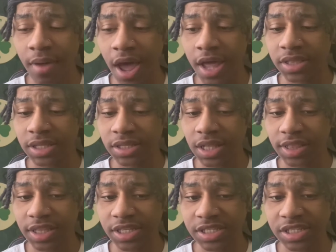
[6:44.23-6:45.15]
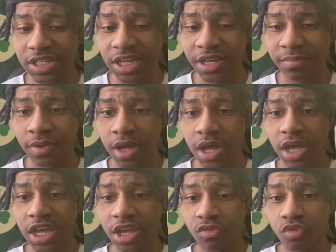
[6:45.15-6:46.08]
I think that this team
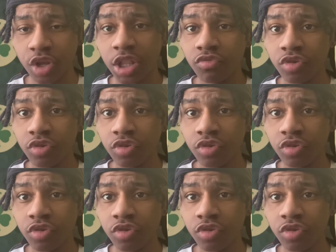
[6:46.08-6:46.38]
can really,